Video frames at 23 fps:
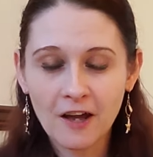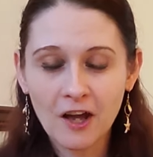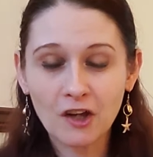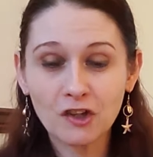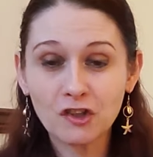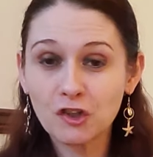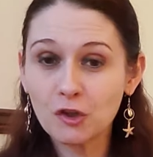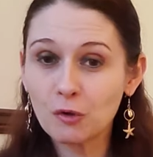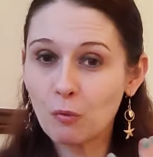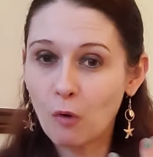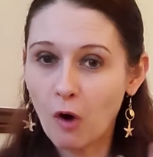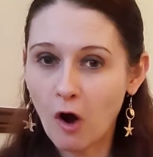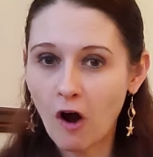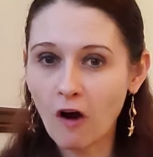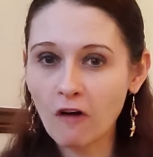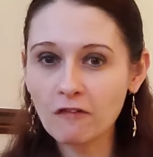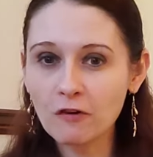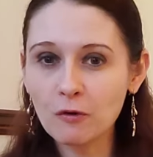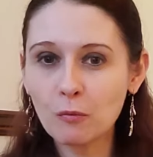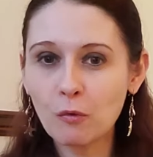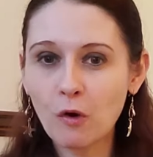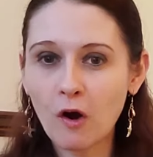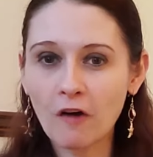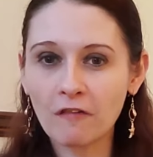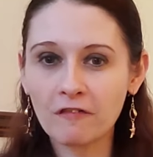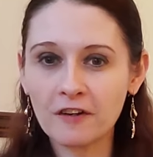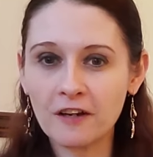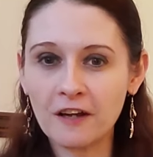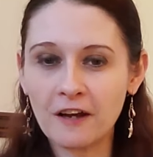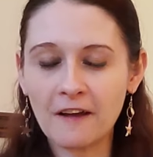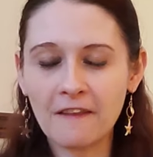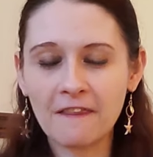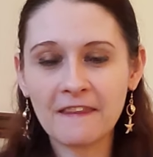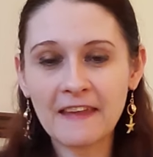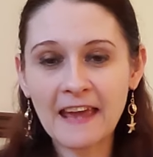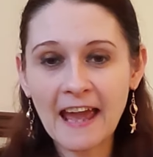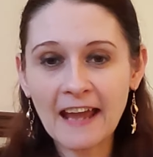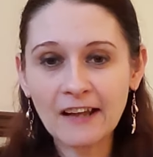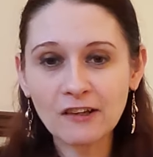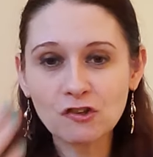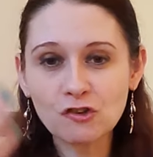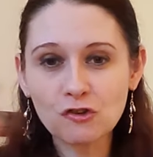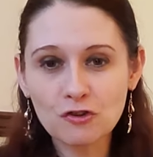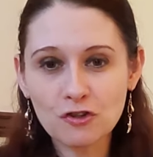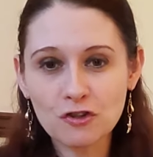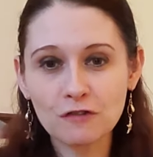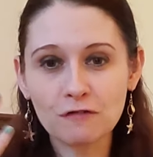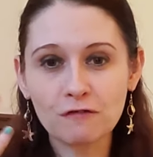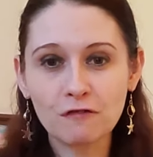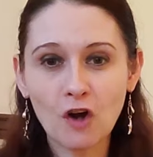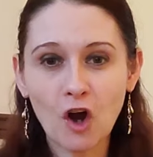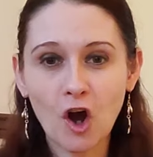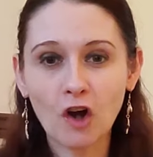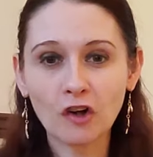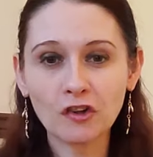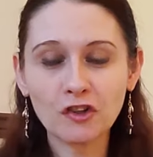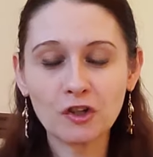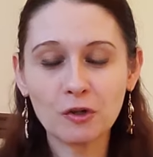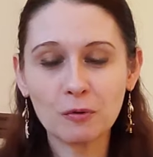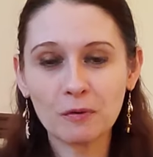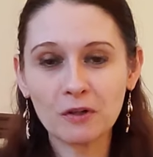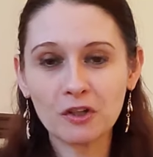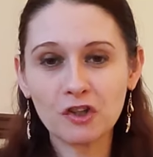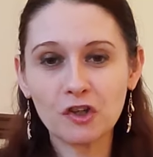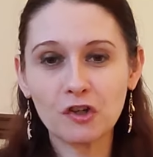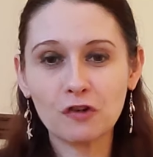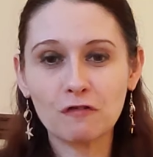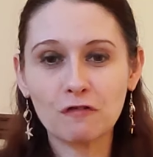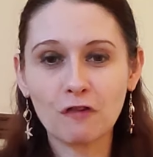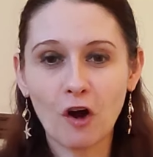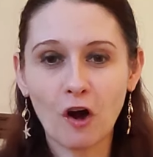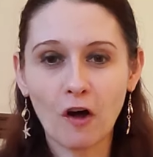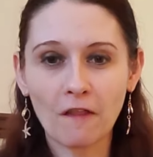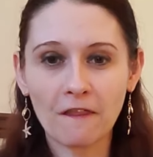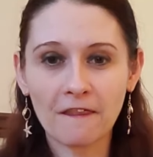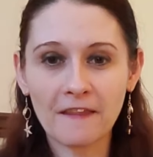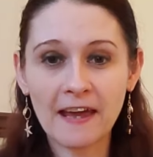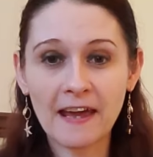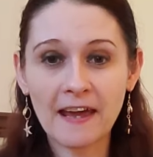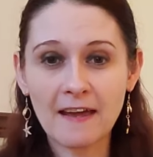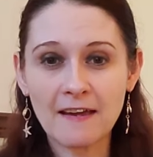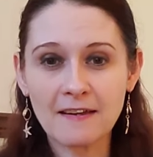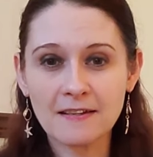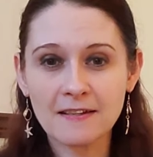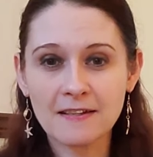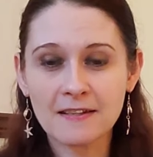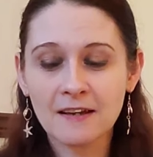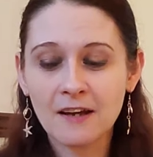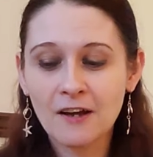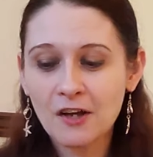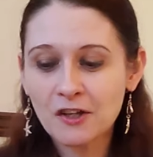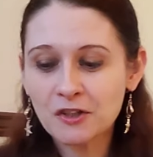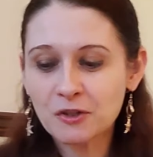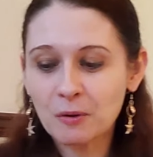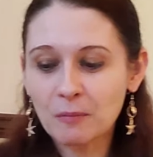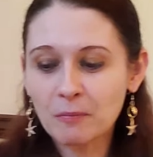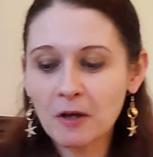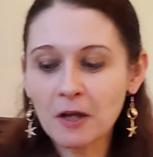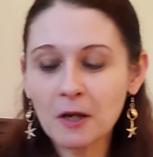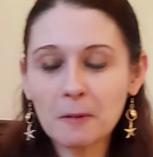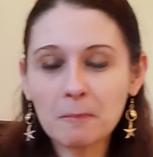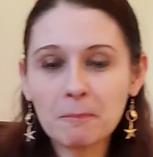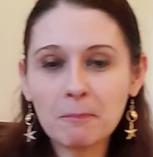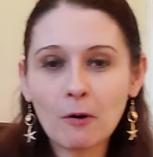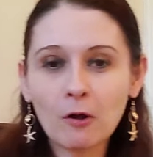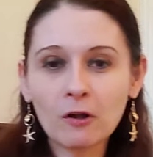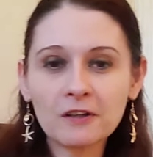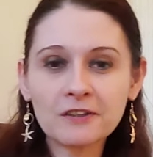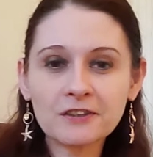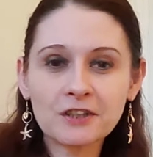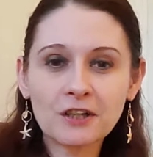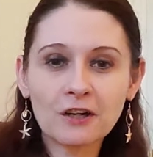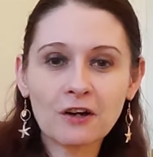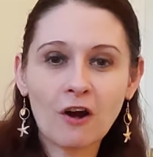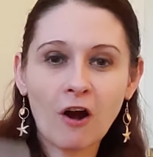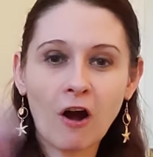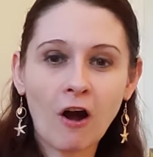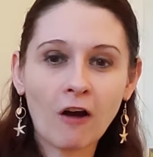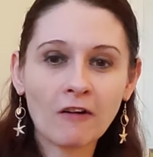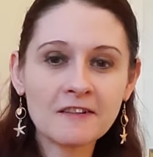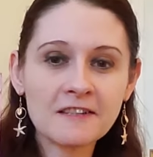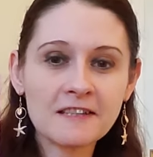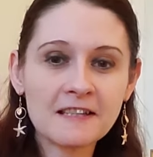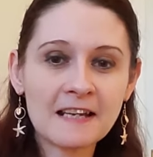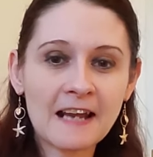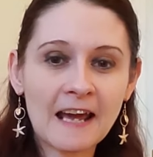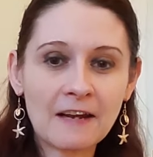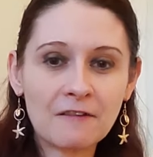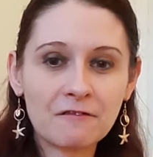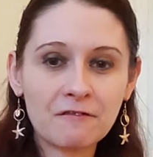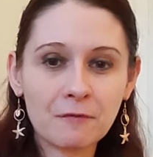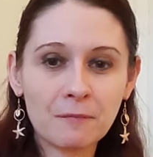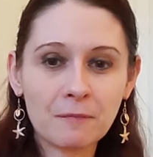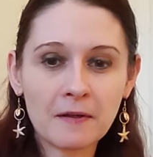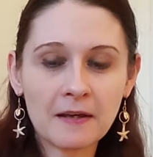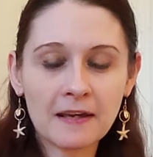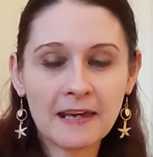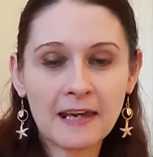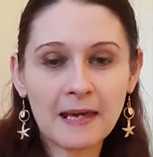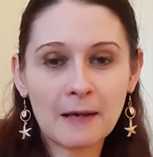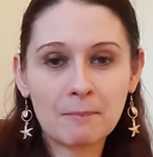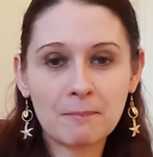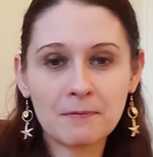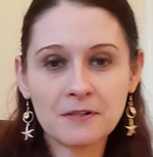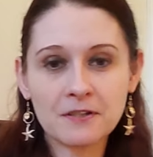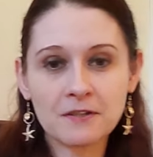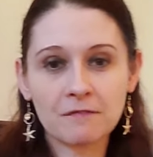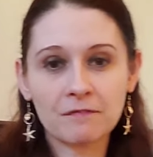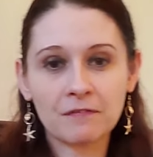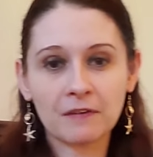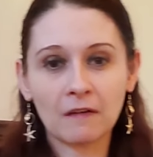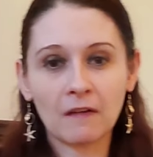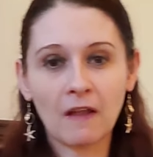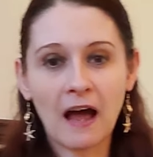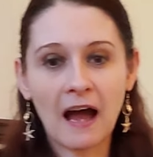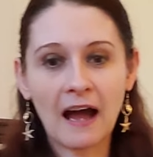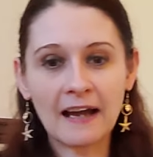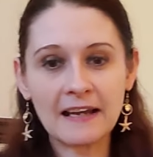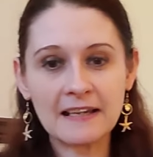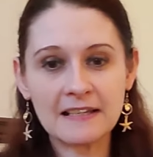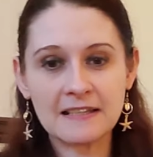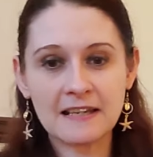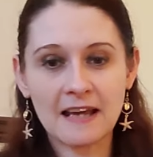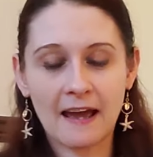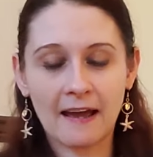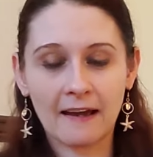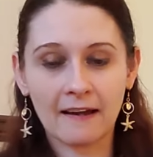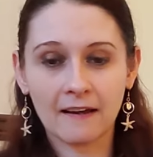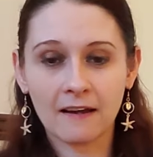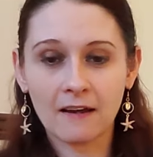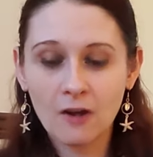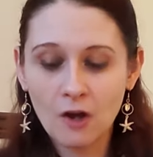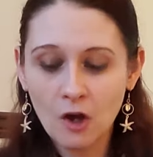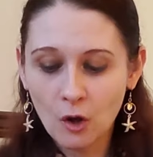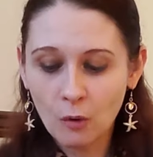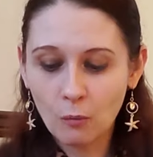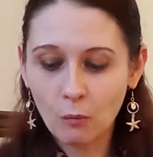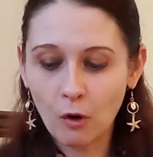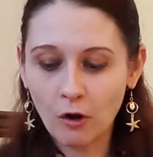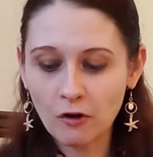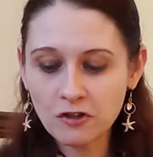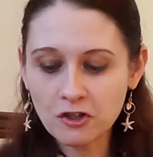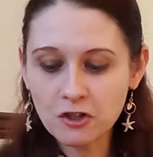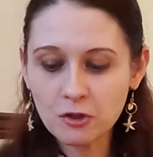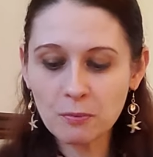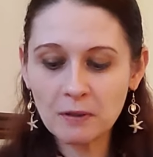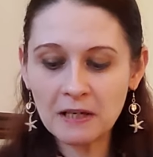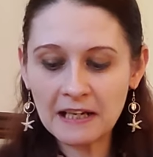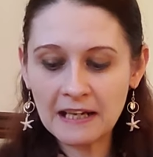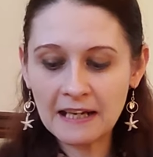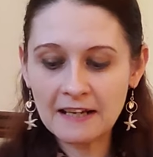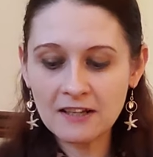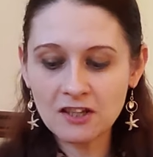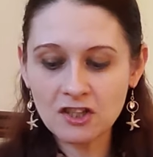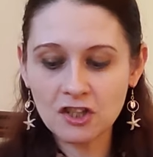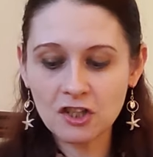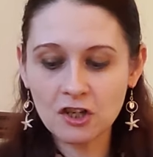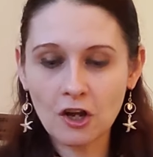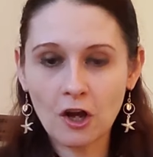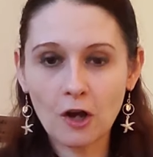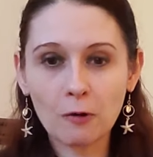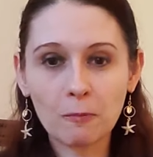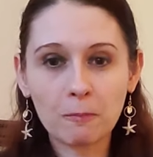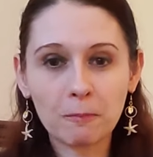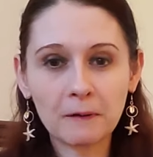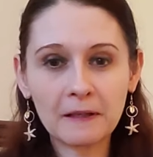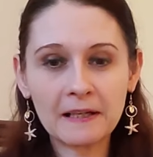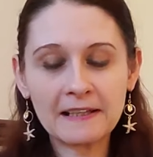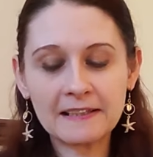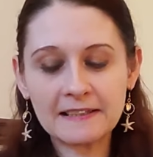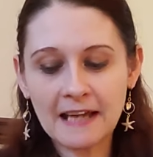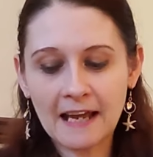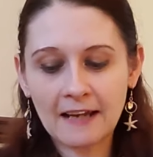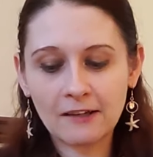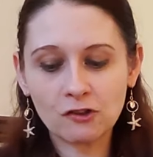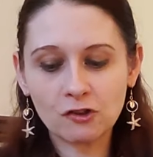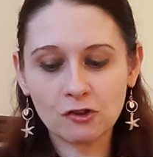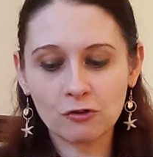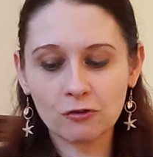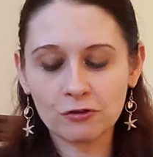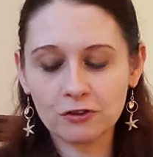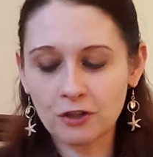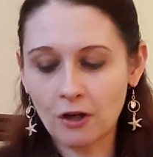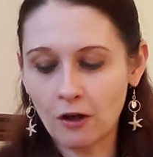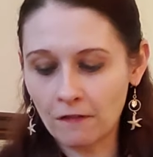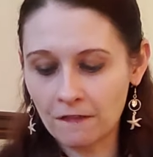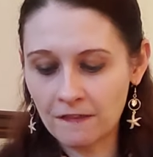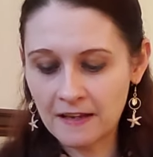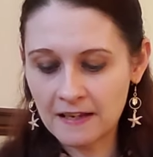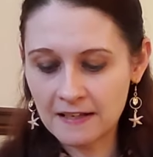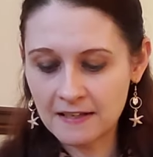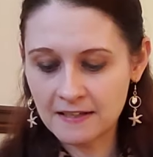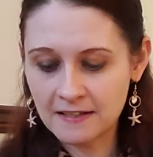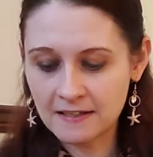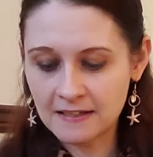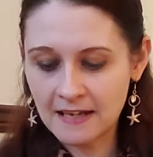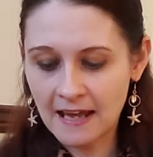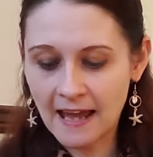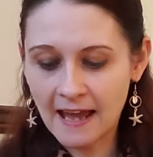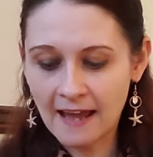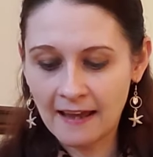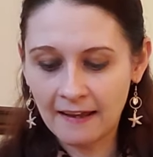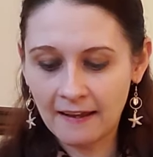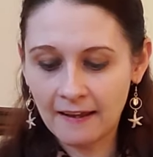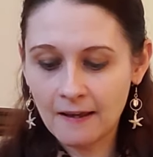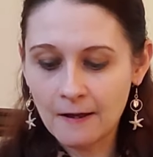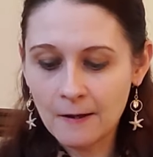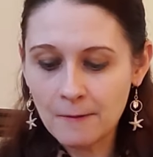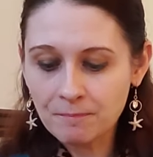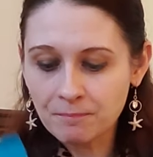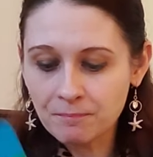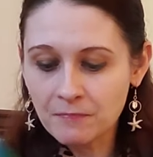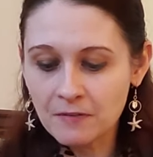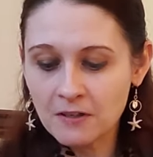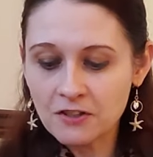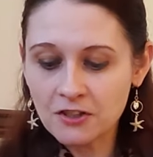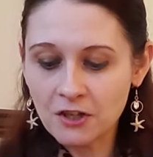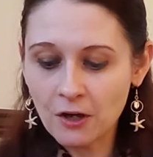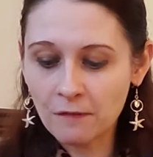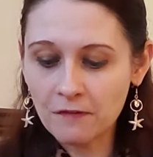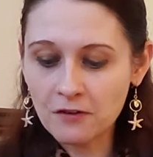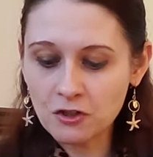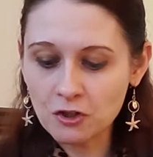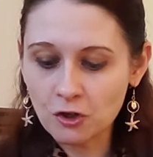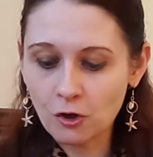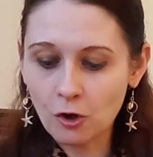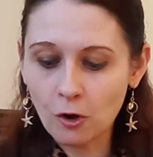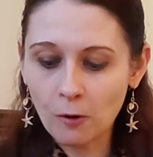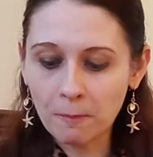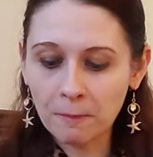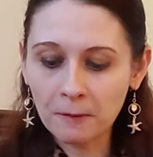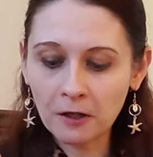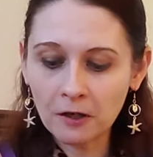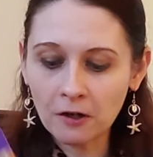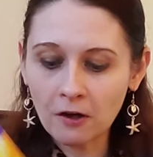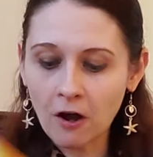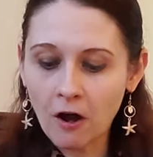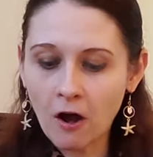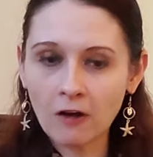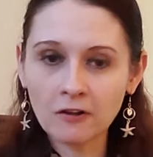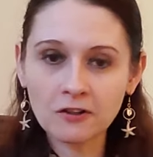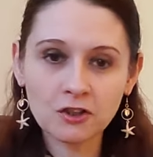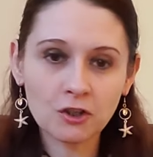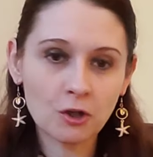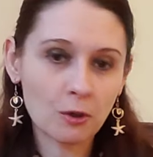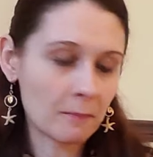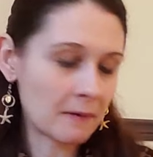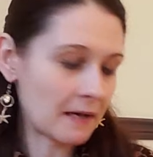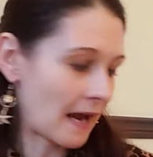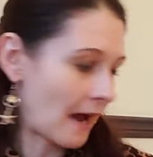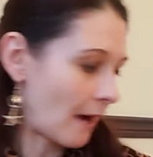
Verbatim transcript: and you are a warrior and the angels have got you and you've got this. So I'm going to pull us a card today from the Keepers of the Light deck. What do we need to know, please, angels, on this day? So there's a couple of cards coming